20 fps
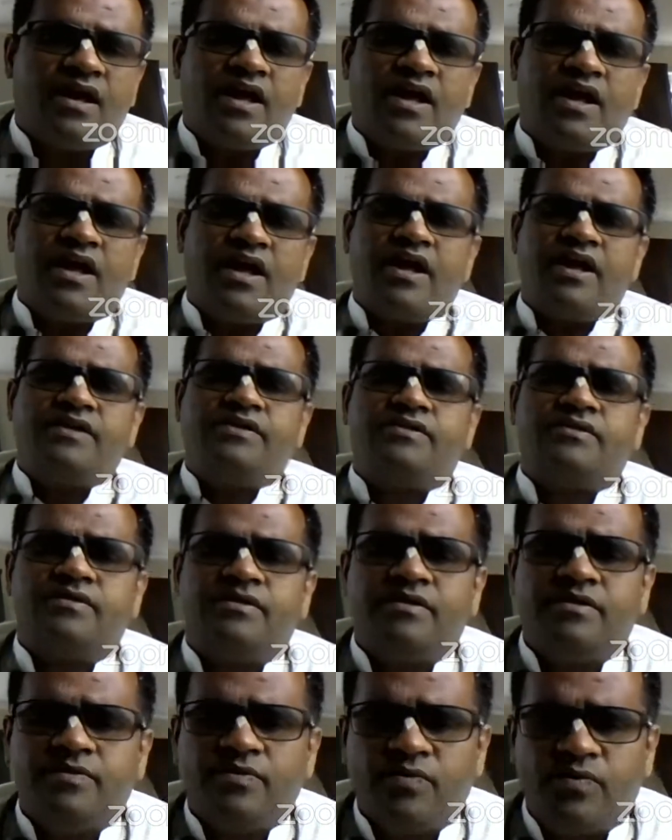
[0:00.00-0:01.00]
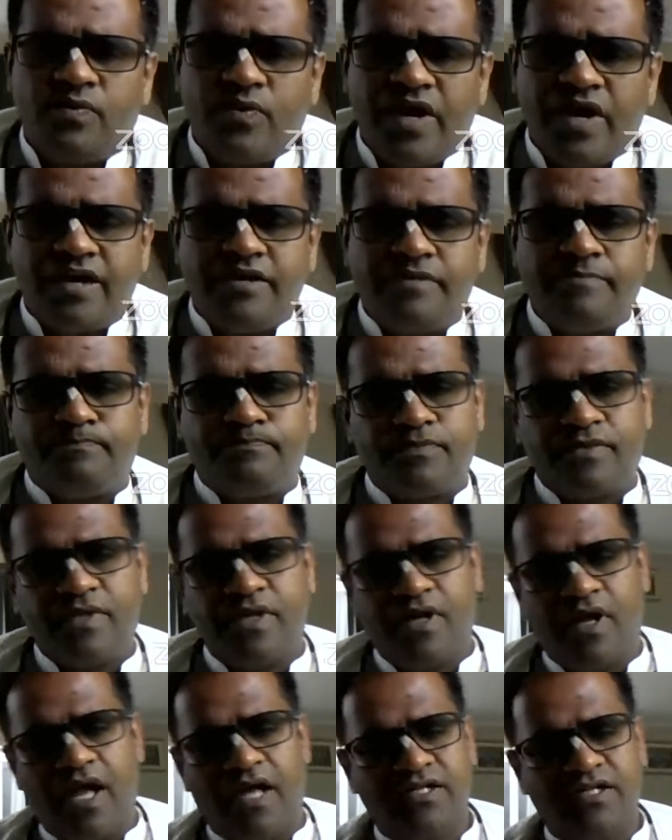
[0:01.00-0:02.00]
And when,
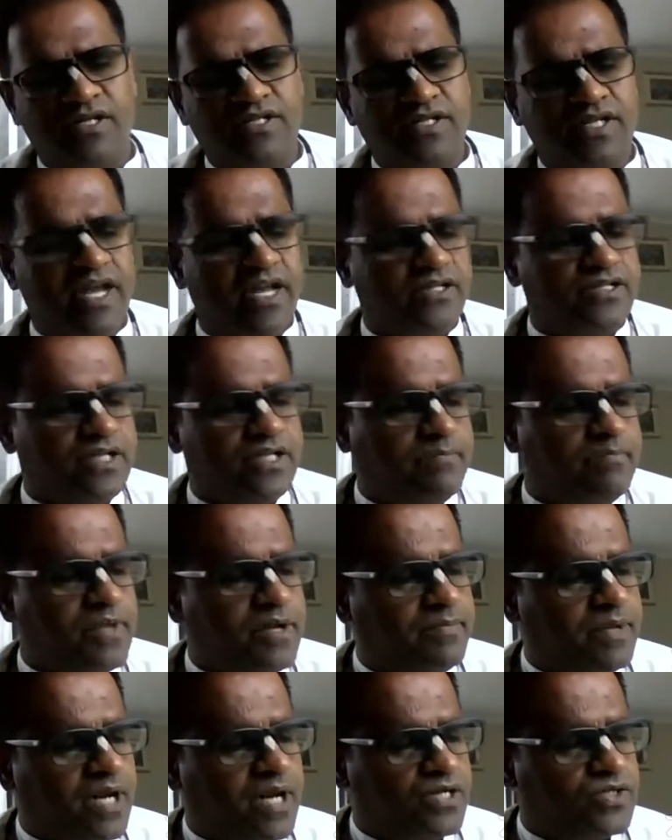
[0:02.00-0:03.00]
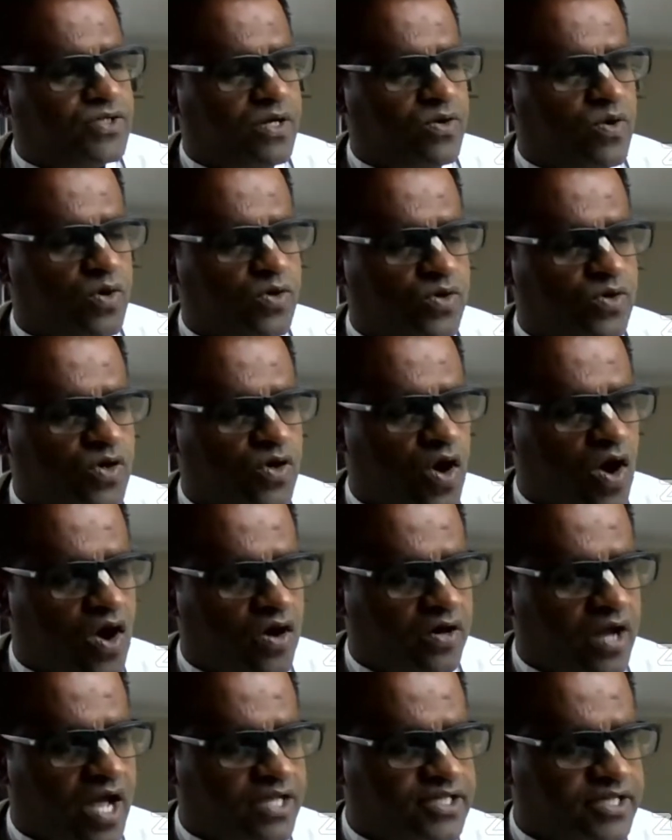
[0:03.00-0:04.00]
as I say, some people actually go to the
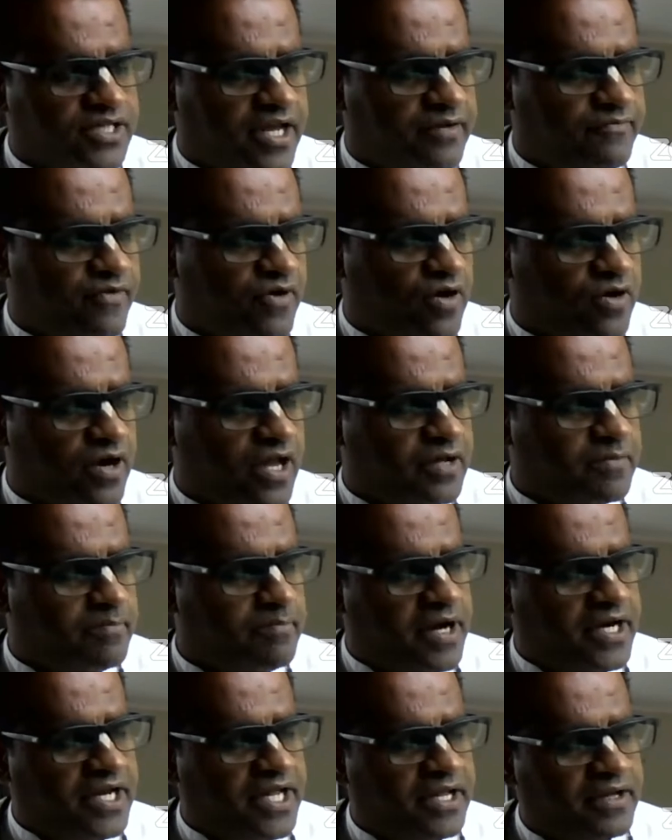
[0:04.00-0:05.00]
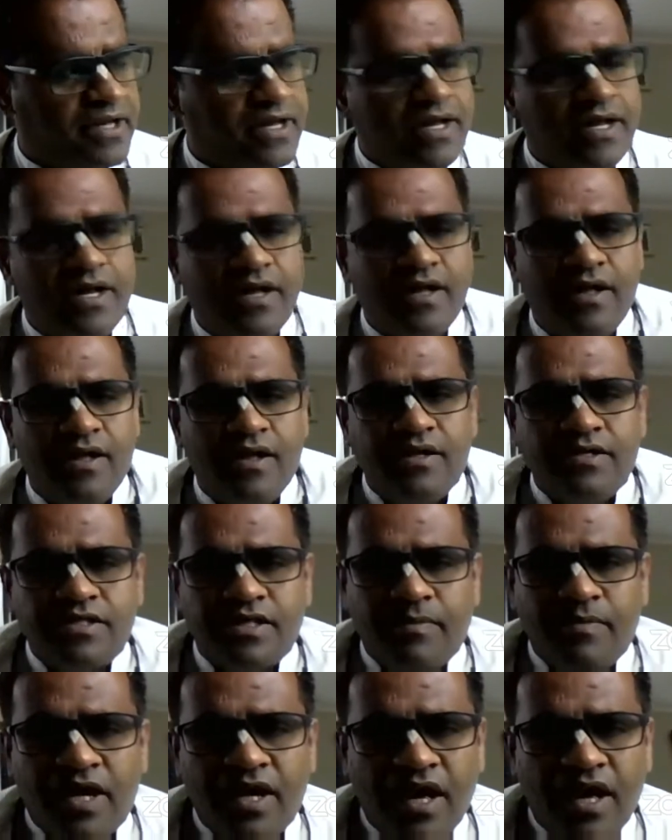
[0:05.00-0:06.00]
God asking for like money.
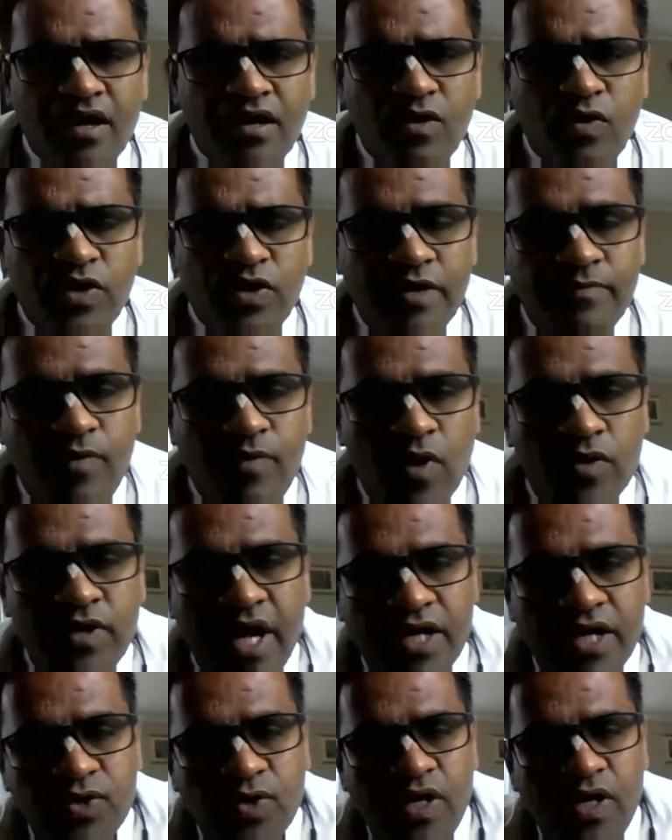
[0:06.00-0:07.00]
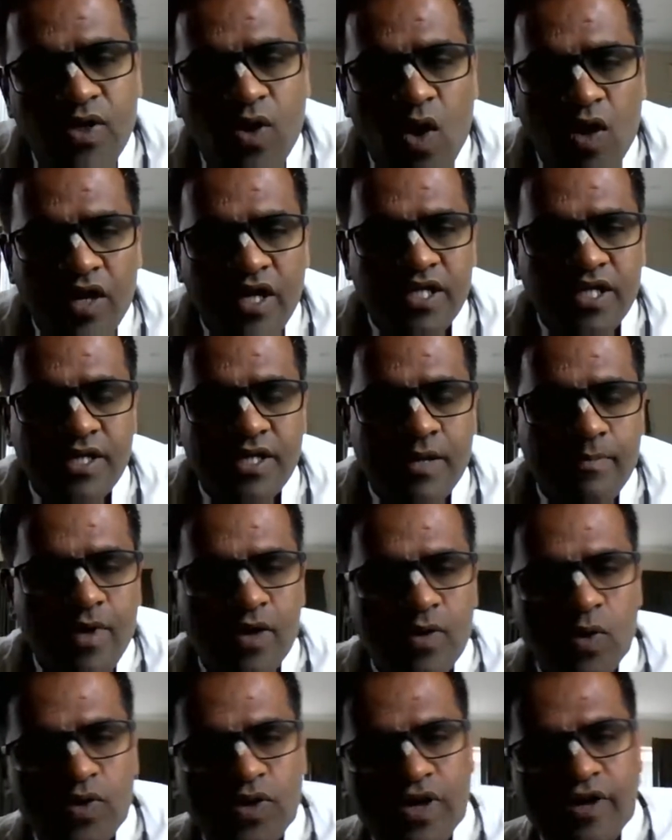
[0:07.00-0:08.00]
Some are looking for the actually knowledge. Some
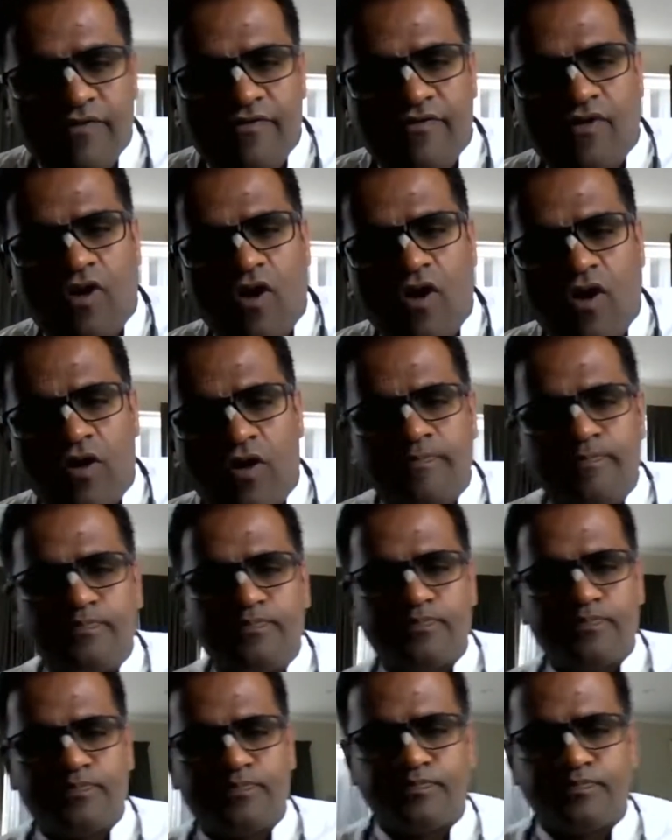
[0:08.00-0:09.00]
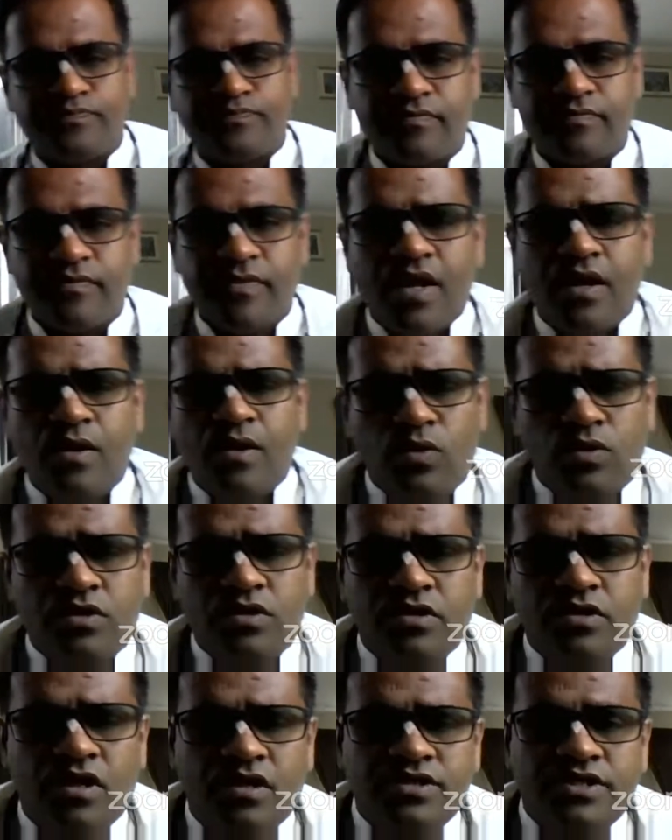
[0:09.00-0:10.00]
are looking for,
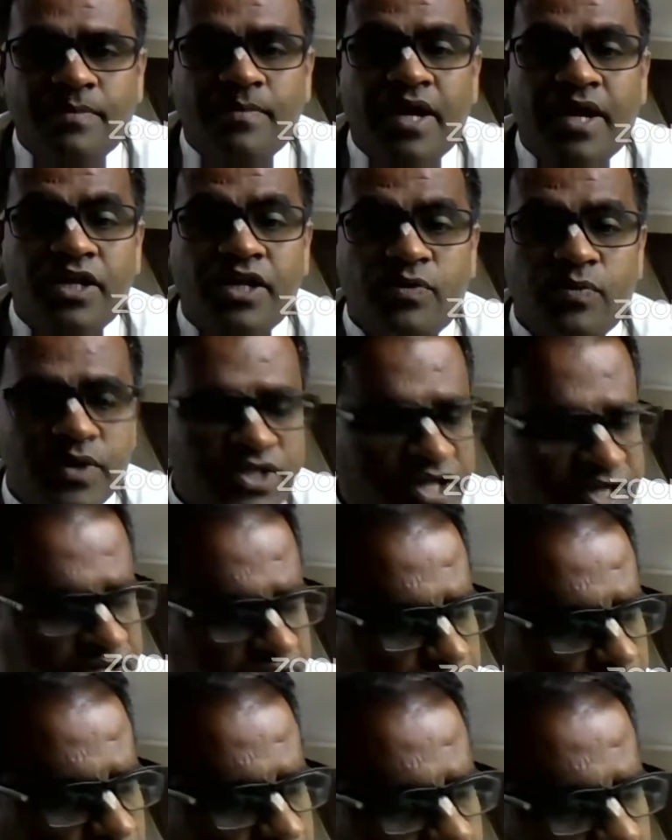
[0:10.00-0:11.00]
some are inquisitive.